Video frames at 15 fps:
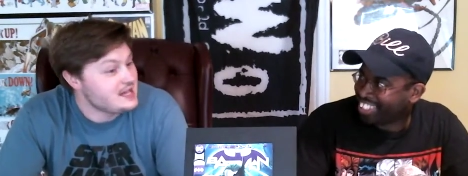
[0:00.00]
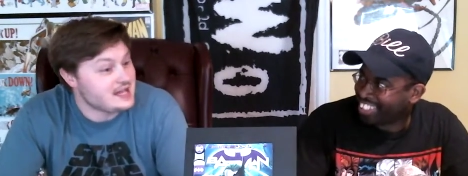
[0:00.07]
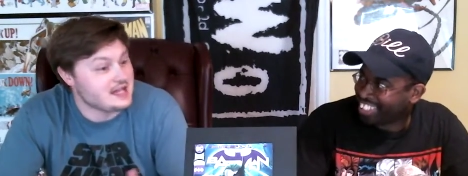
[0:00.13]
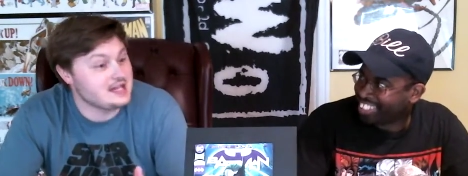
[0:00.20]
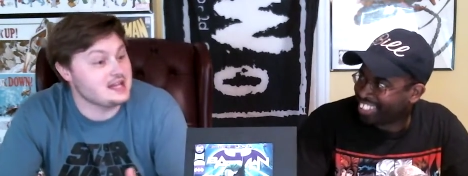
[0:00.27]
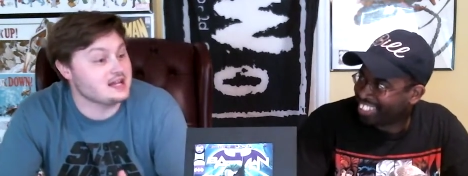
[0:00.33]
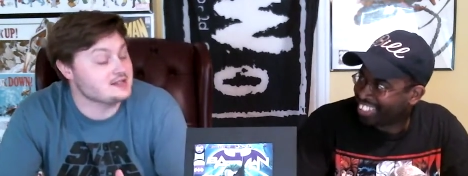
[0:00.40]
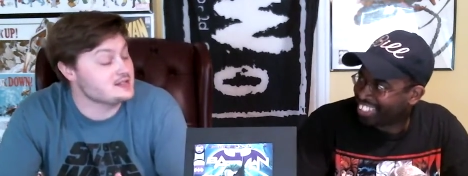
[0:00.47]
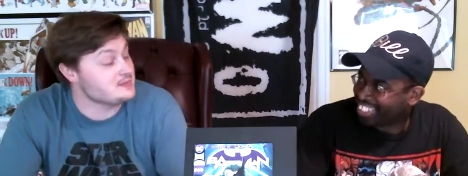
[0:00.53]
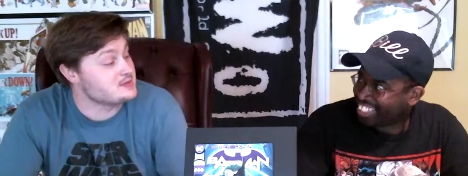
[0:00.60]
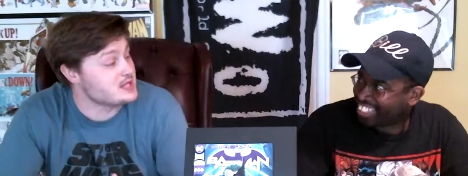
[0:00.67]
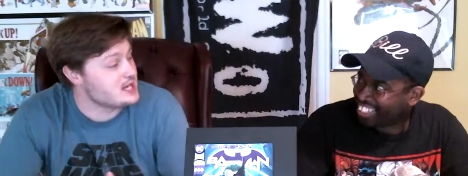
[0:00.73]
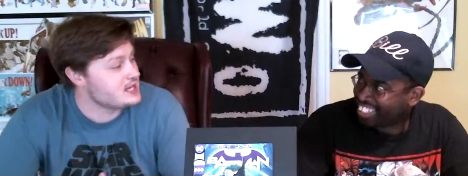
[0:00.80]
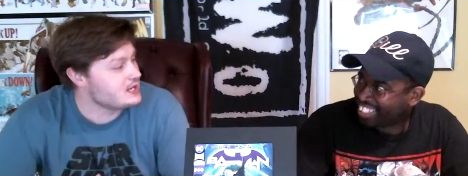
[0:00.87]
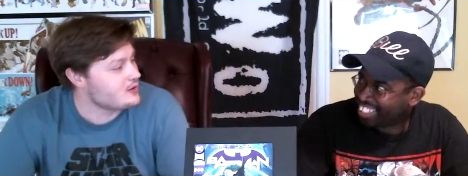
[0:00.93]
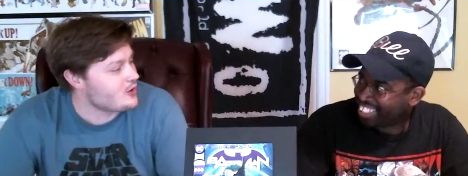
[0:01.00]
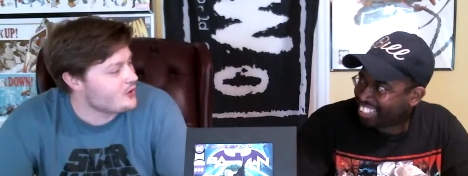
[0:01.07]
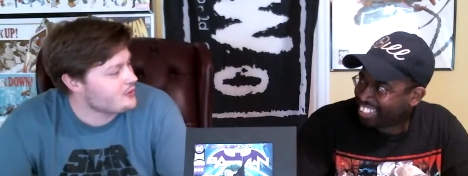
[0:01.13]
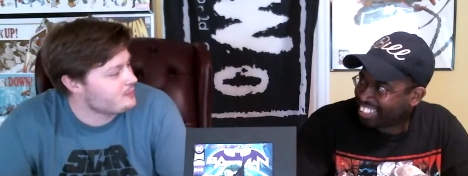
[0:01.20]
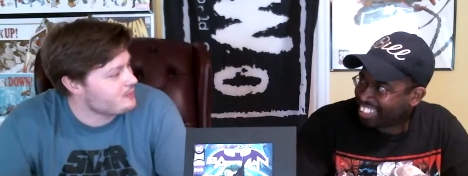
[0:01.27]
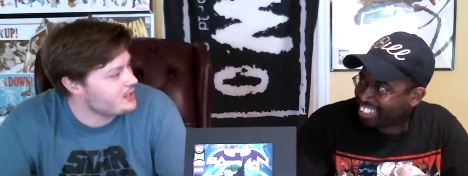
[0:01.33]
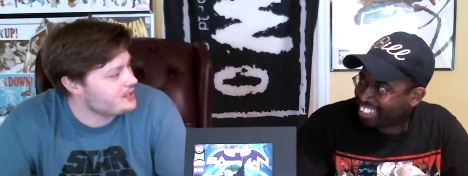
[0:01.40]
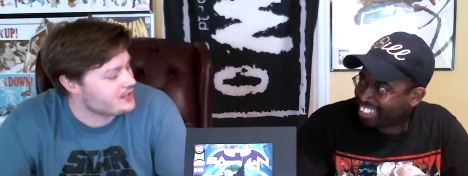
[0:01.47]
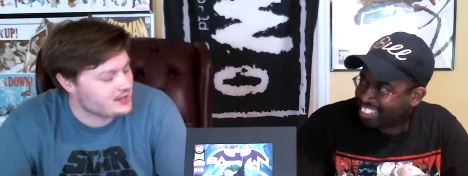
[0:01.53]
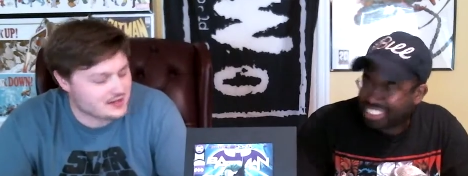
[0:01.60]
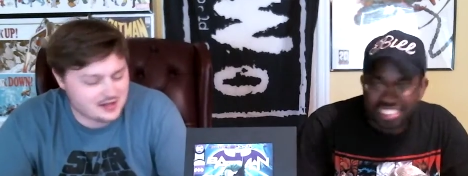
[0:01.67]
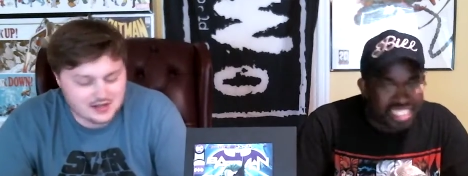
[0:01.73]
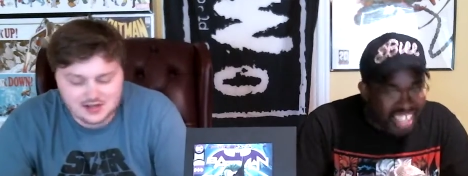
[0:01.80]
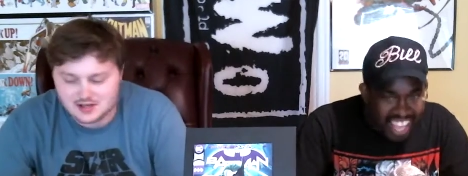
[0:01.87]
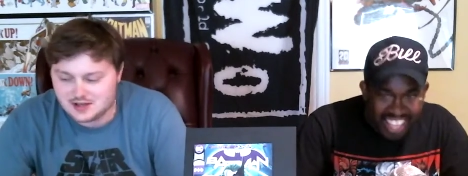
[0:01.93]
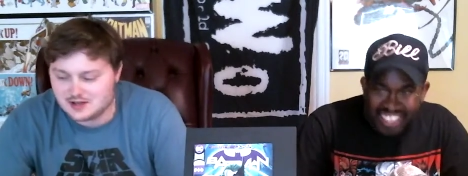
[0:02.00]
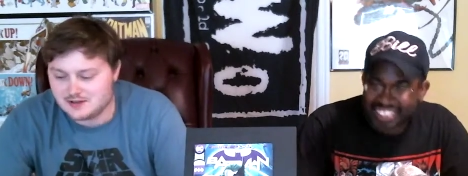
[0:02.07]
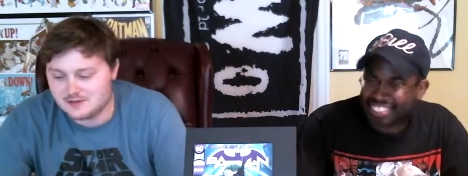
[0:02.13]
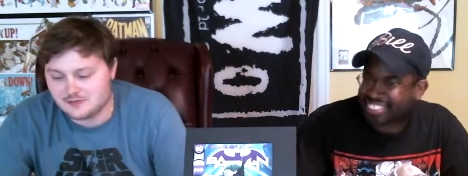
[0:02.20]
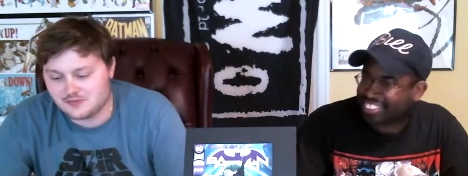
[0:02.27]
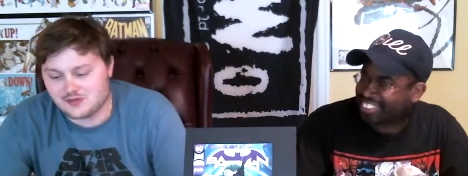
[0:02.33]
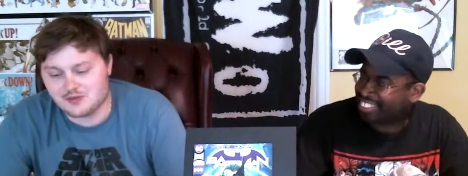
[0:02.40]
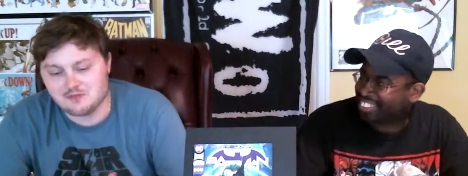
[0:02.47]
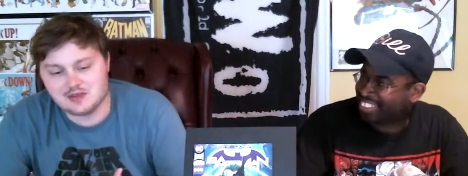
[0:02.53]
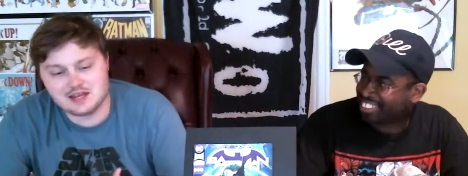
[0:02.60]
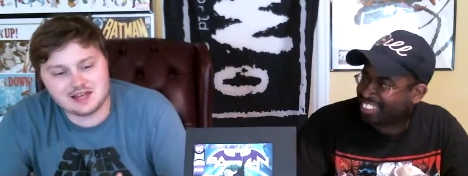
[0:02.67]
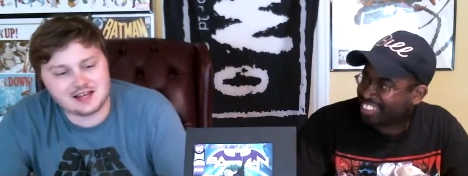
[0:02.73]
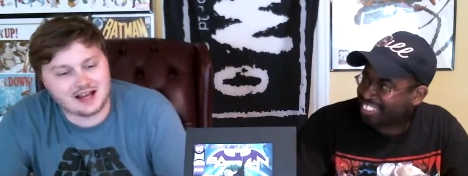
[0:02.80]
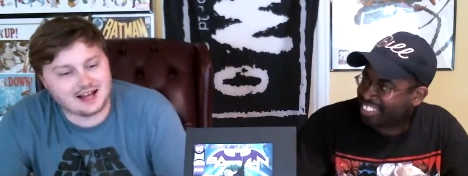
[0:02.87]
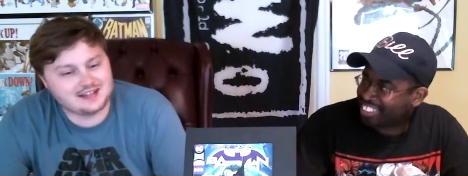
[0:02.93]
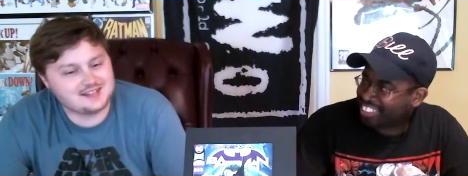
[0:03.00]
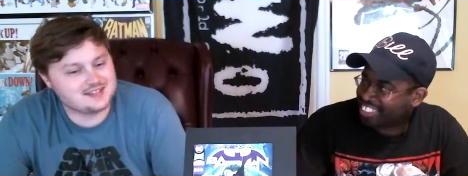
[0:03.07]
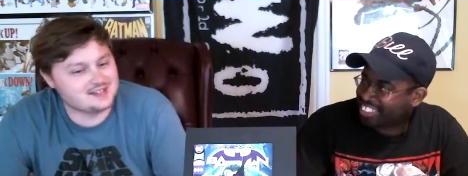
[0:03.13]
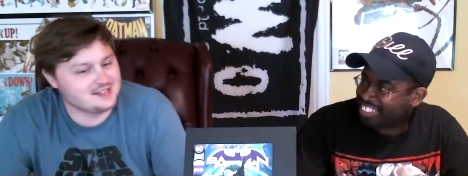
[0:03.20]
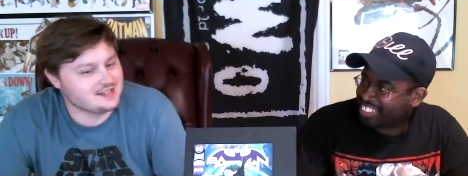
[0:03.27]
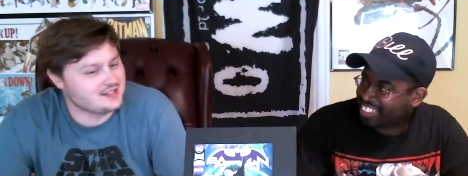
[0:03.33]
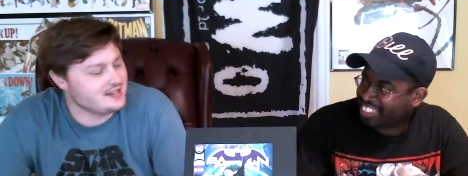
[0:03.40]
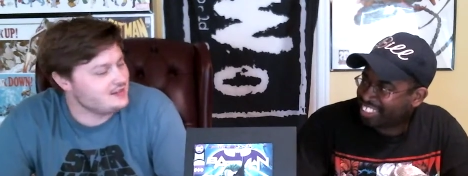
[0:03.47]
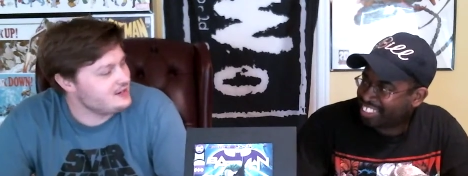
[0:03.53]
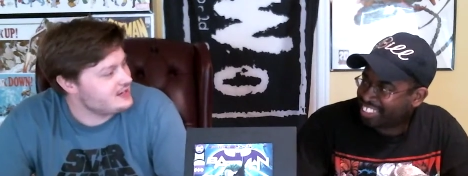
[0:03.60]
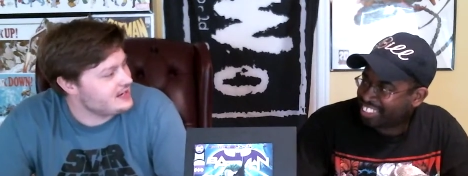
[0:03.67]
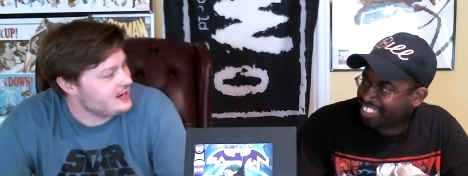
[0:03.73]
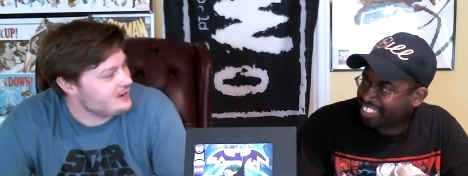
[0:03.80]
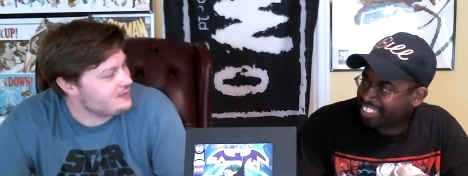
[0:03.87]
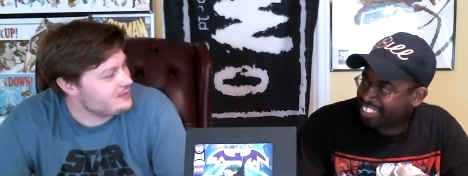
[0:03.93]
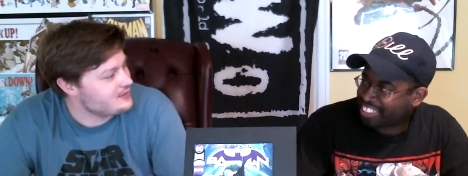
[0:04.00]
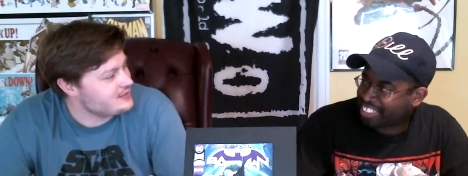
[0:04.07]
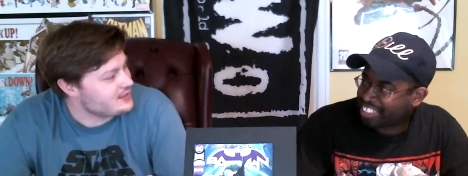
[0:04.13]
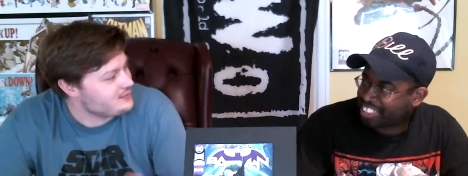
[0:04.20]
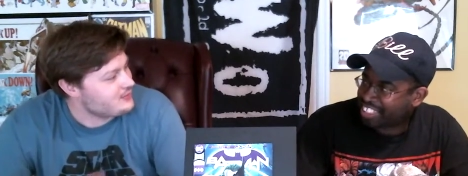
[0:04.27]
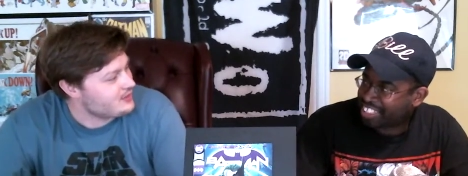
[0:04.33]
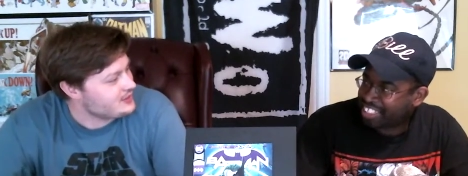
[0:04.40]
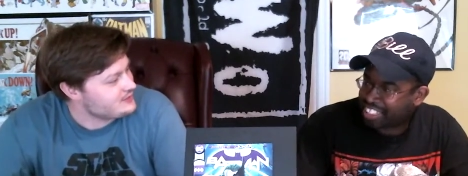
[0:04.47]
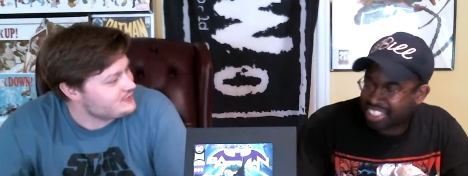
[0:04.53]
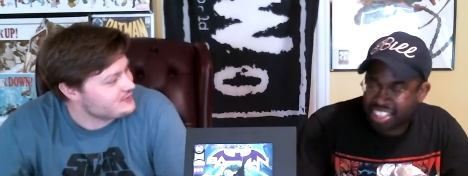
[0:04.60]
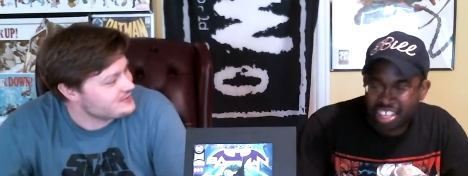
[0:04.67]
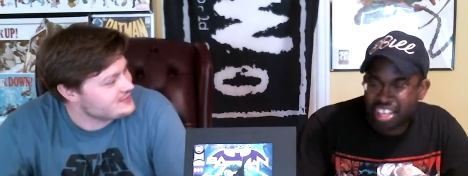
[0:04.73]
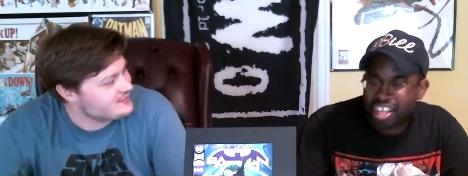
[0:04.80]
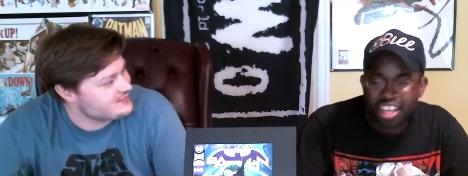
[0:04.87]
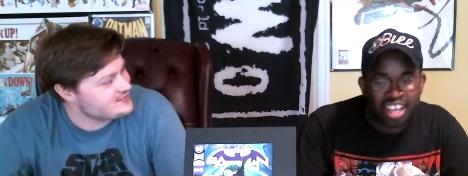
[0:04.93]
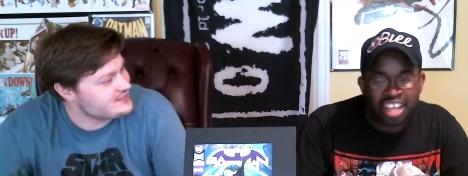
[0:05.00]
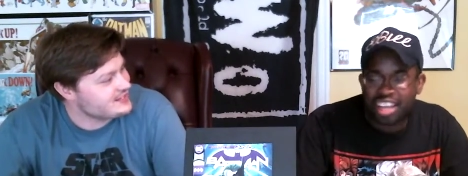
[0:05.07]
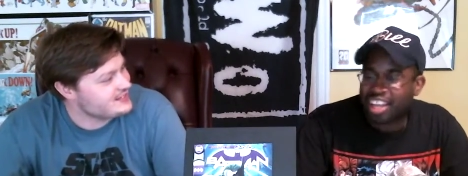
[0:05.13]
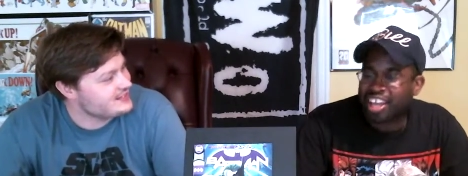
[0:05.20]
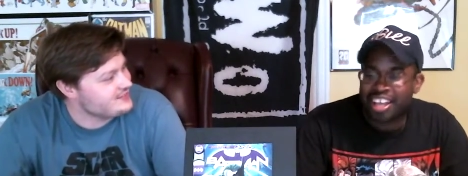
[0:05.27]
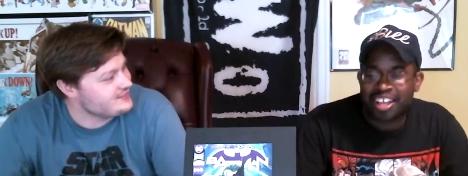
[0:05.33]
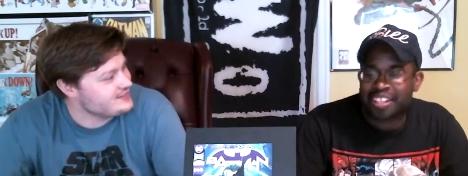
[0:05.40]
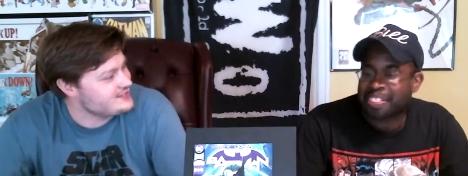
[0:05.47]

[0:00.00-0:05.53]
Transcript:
Speaker 1: he ends up taking all the money. Yes. To me, I just didn't get, care about that plot twist. I was like, you know,